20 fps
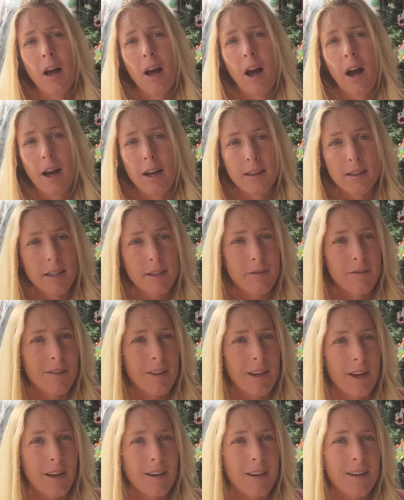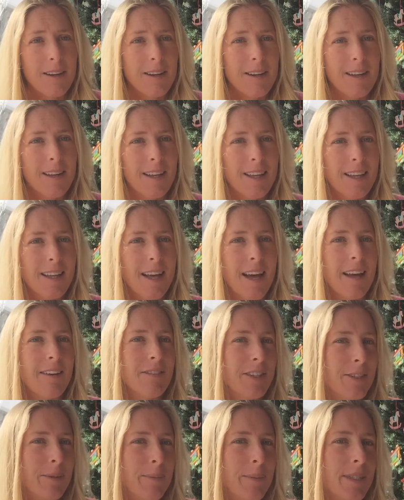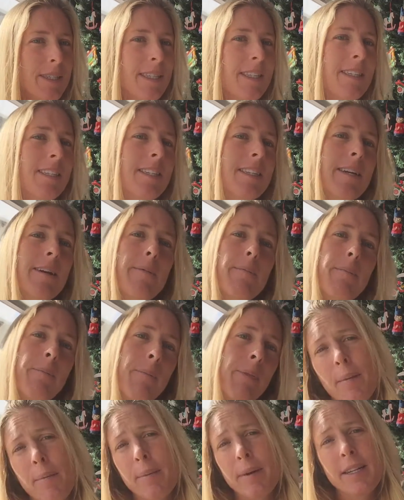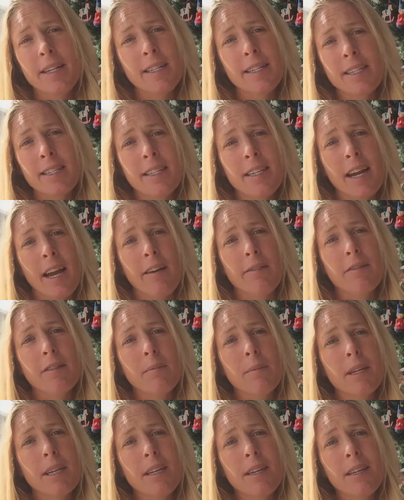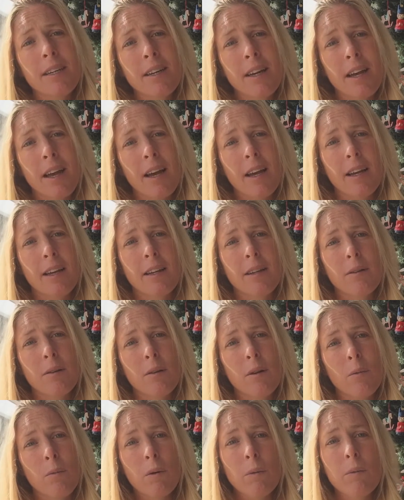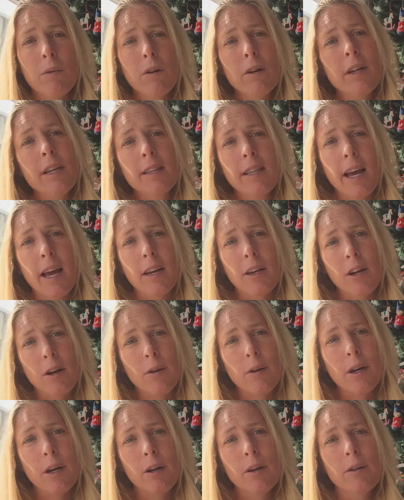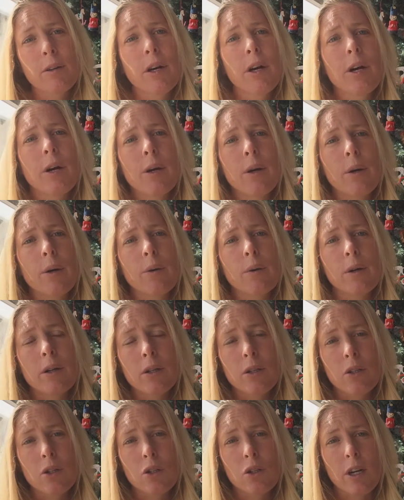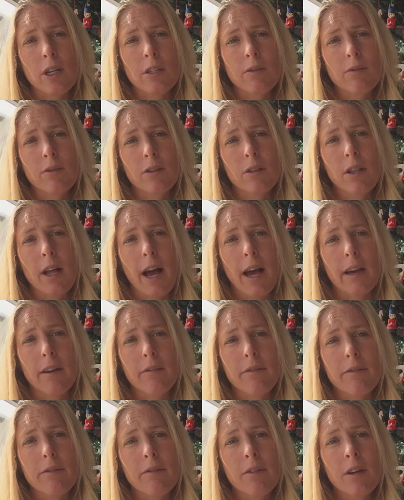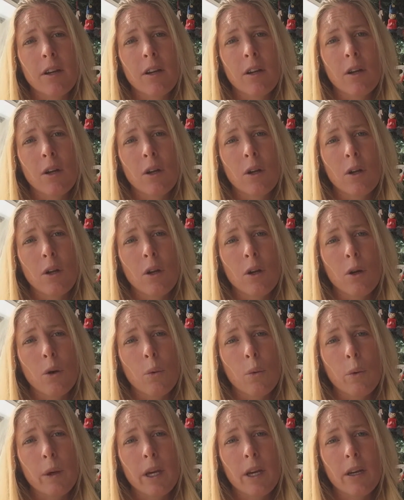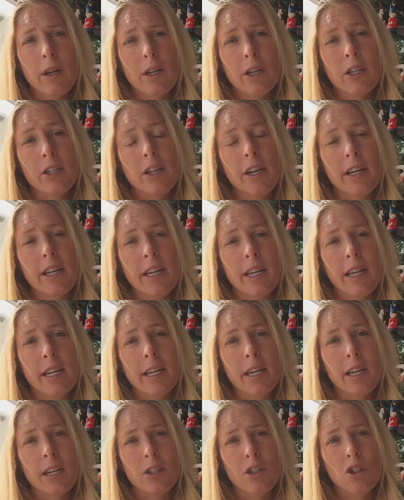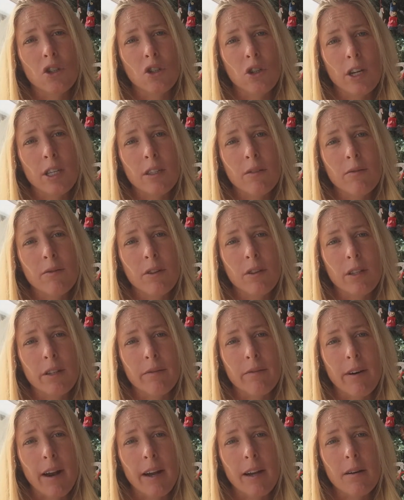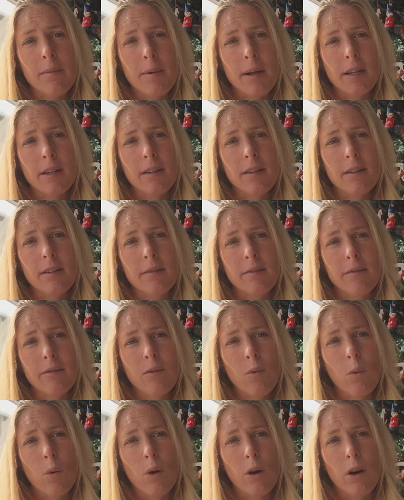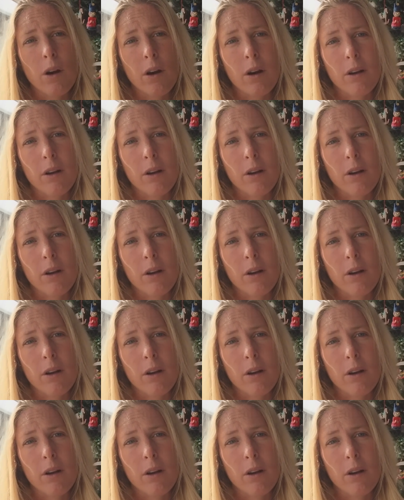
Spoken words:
I live there. I've experienced it, but it doesn't have to be. And when we're in that go, go, go stressful life, we are creating a stressful environment for